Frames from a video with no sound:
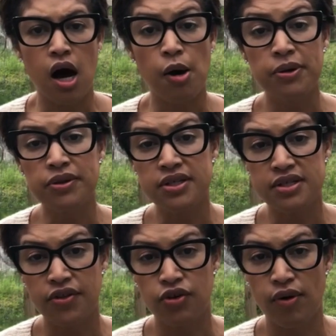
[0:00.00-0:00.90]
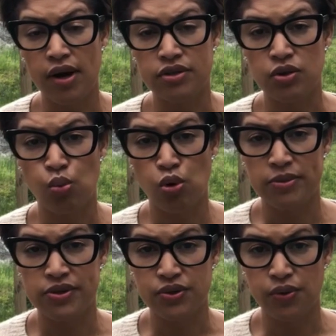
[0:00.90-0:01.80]
I'll put these on the ground to
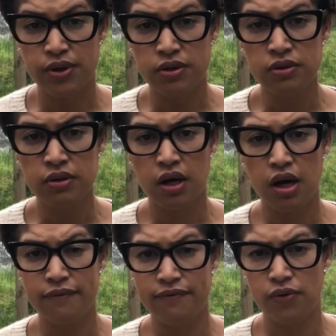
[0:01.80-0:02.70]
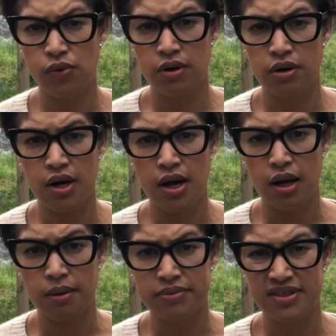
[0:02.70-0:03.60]
warm the soil for
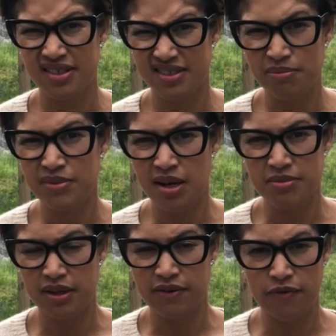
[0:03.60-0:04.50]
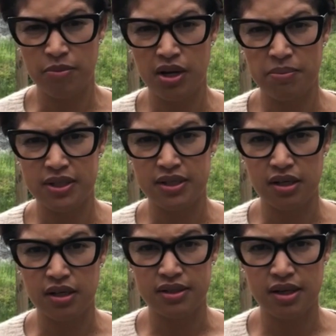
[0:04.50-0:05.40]
um, sometimes like if I'm going to be
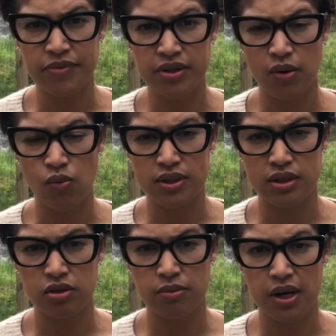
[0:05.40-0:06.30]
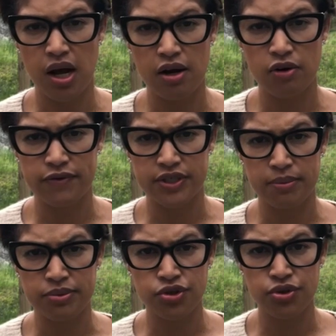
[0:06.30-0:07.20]
seeding something that wants a little bit higher of a
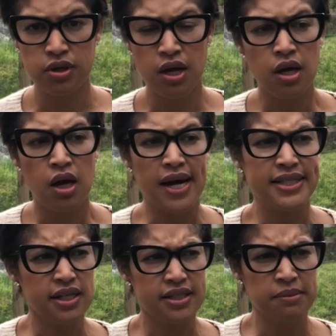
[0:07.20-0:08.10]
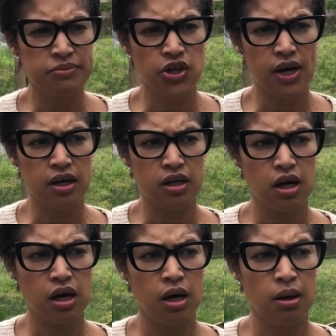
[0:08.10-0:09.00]
temperature. I did a temp check.
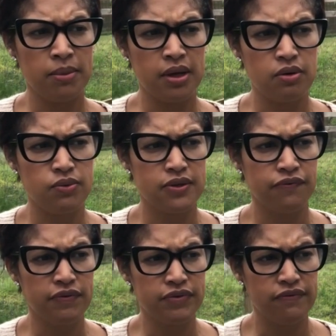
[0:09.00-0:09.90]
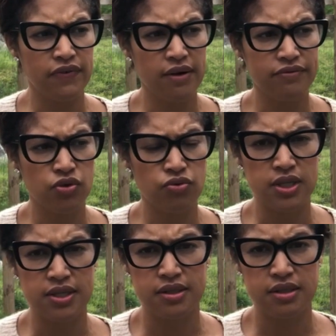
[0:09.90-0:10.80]
Um, it was 55
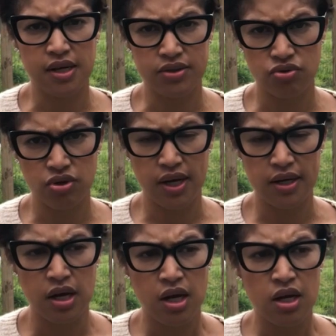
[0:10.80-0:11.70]
degrees yesterday.